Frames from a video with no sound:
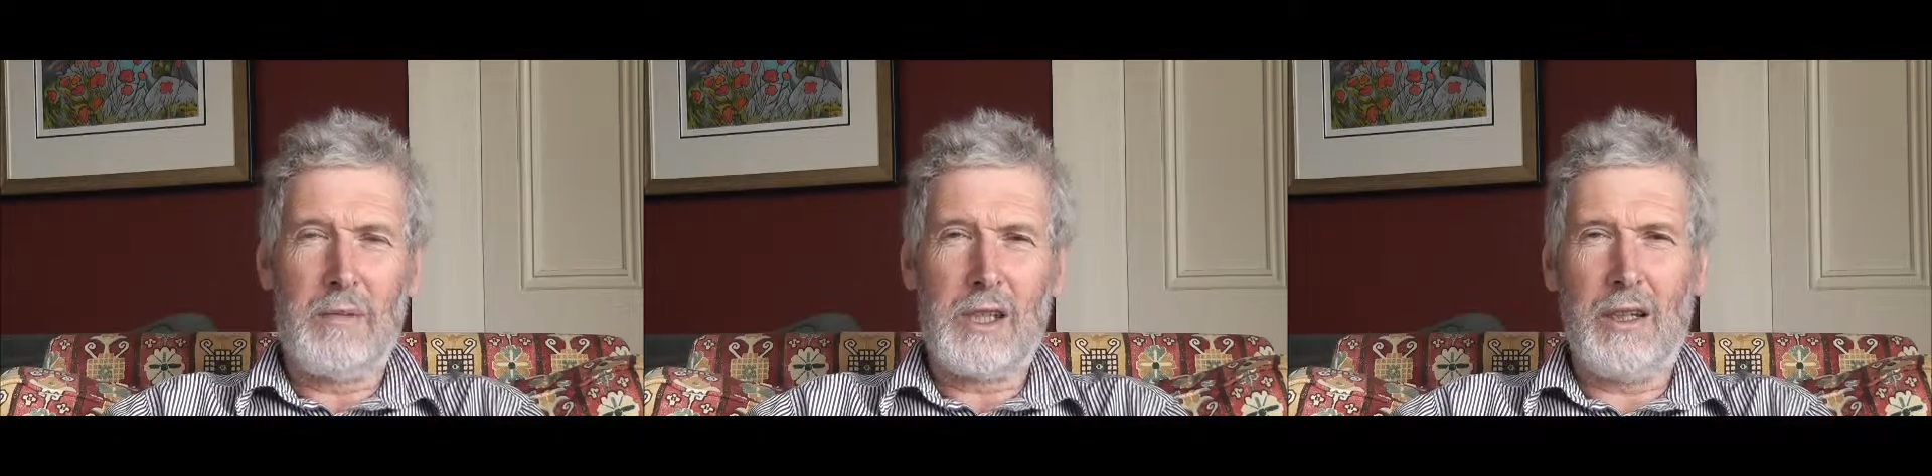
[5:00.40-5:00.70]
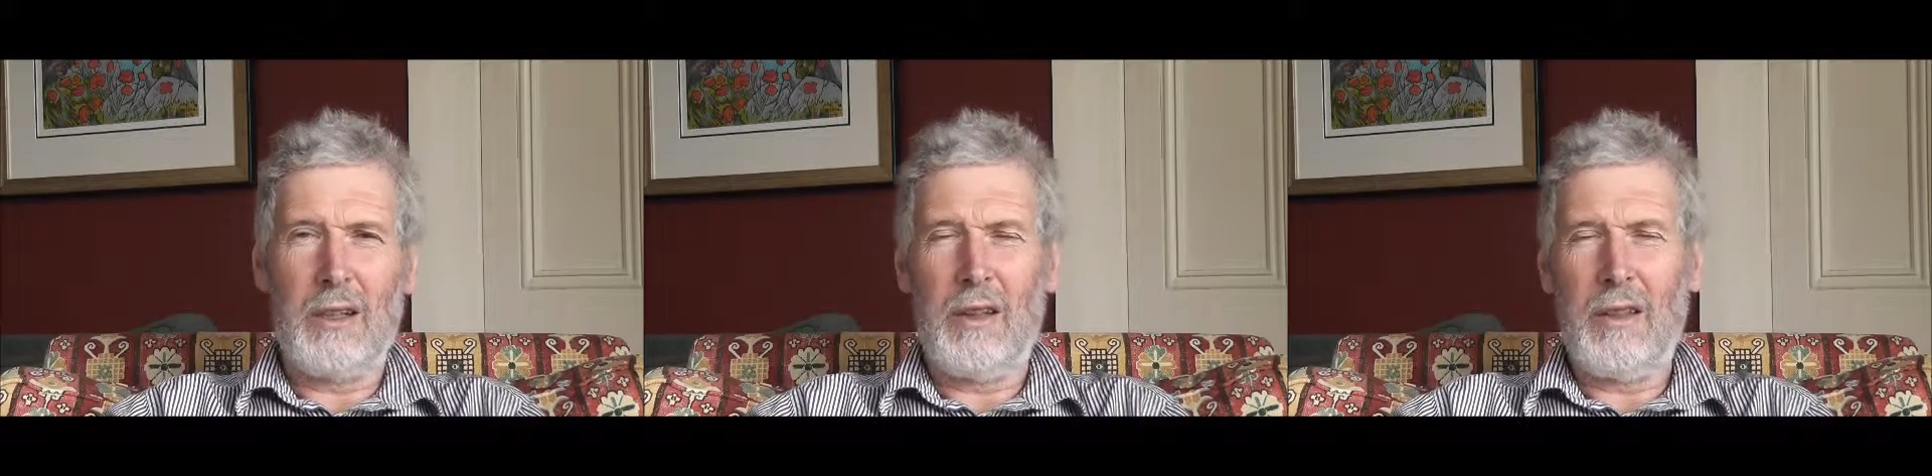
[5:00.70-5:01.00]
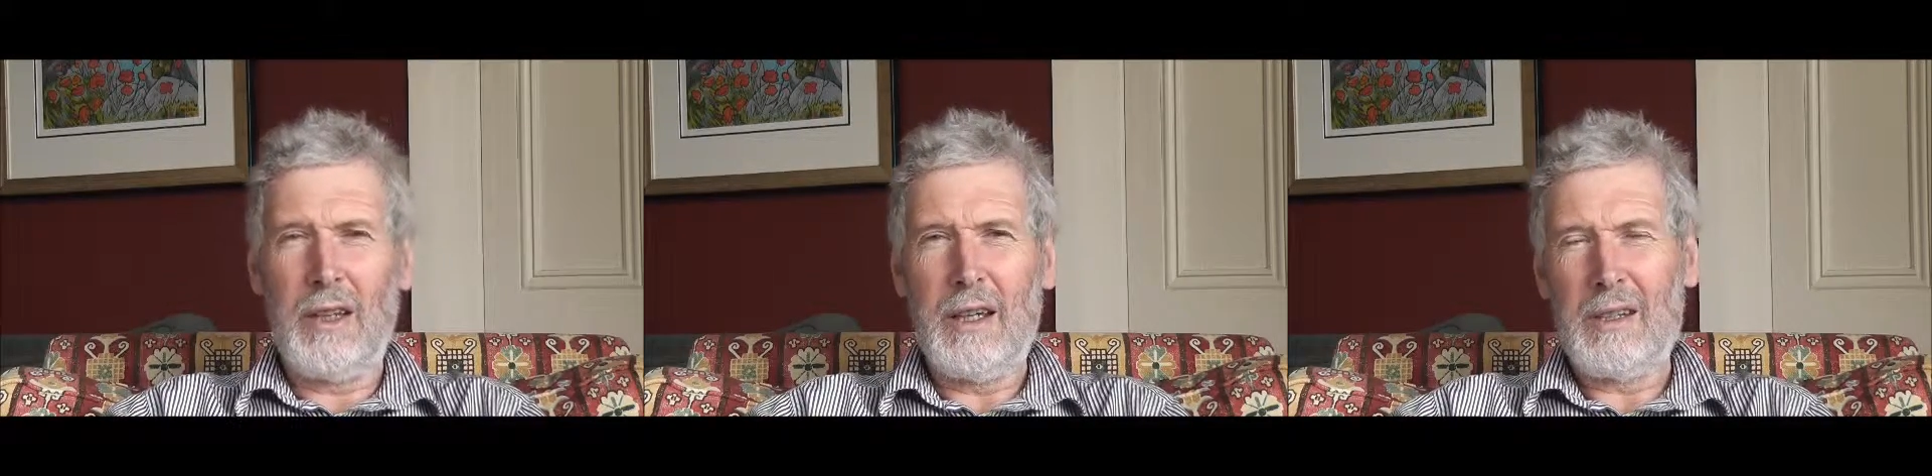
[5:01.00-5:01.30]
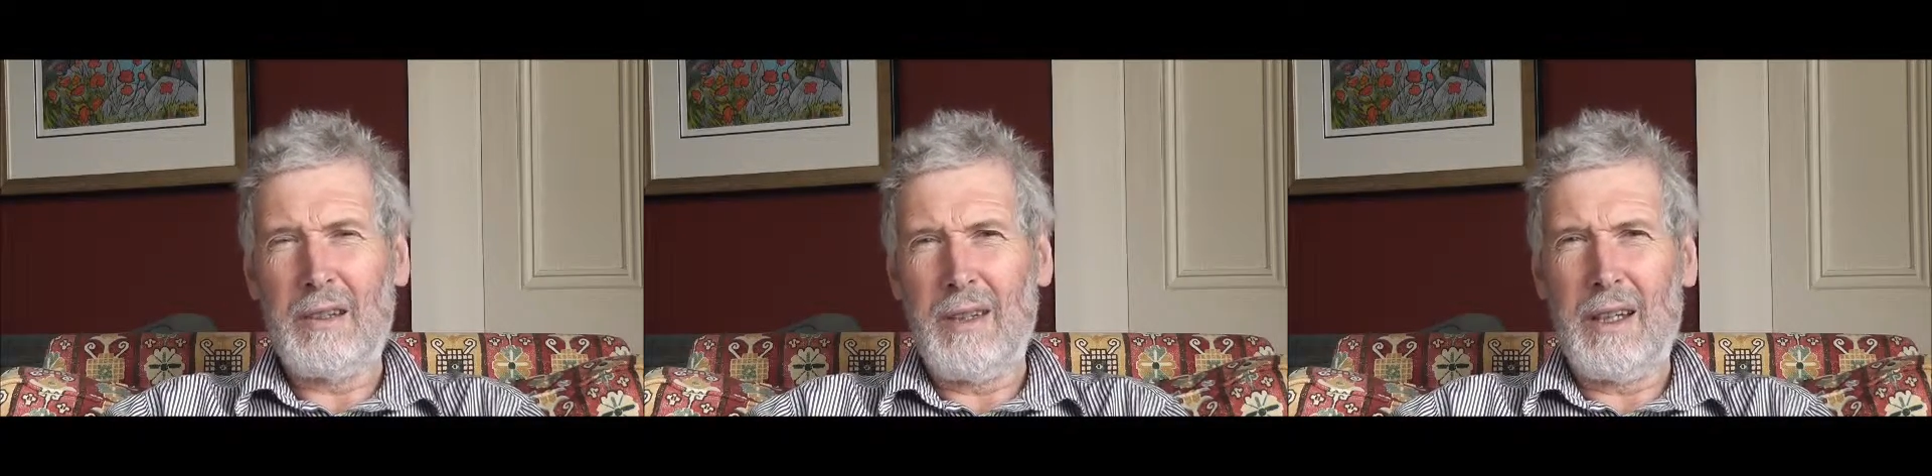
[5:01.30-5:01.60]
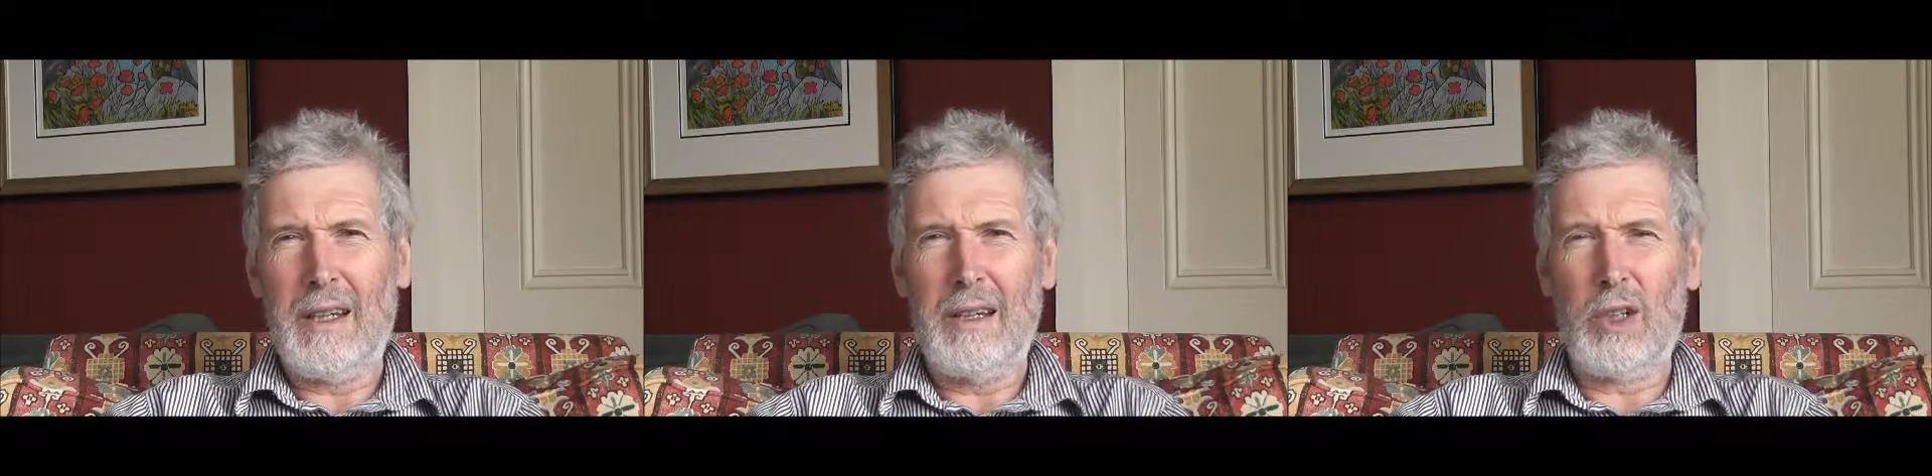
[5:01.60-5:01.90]
something like that,
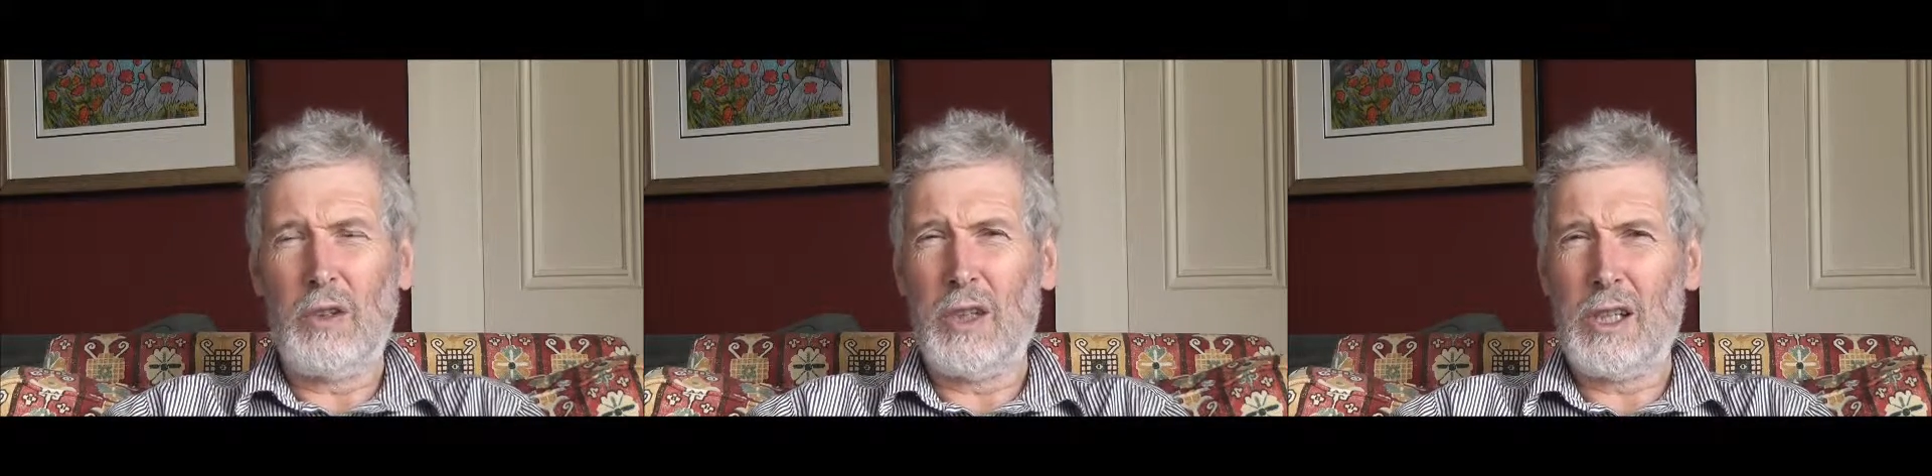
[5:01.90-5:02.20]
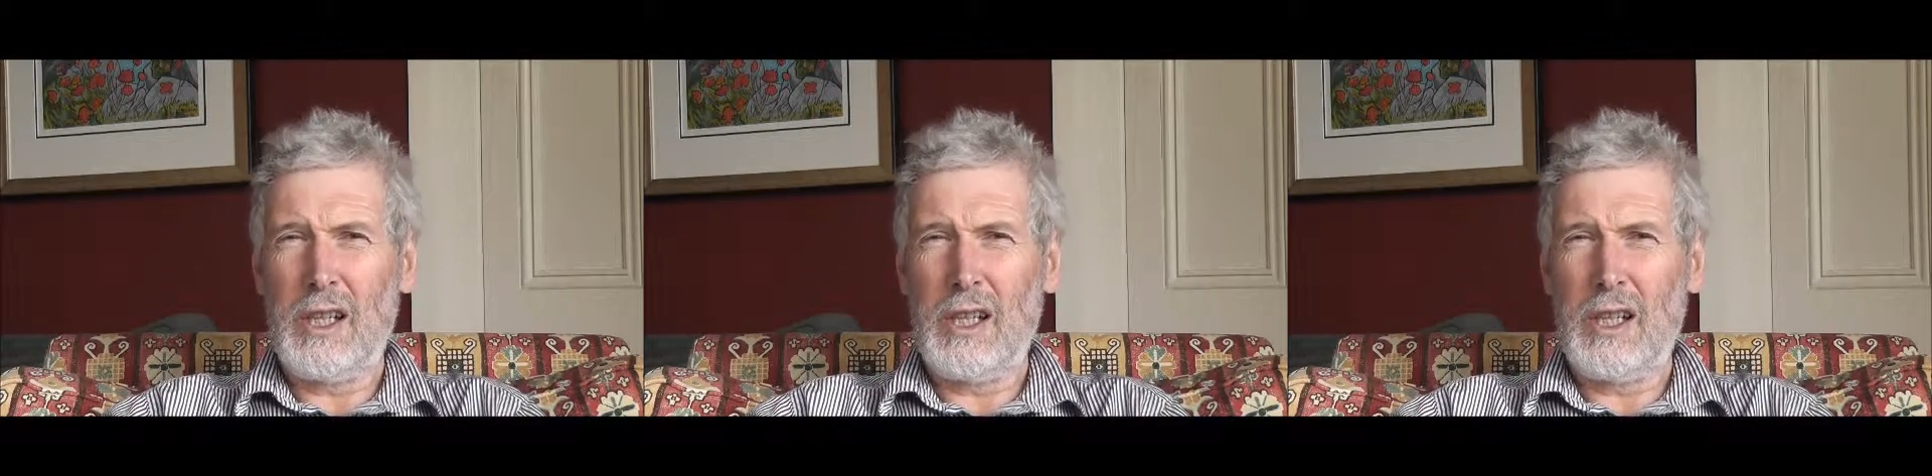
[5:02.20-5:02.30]
and often the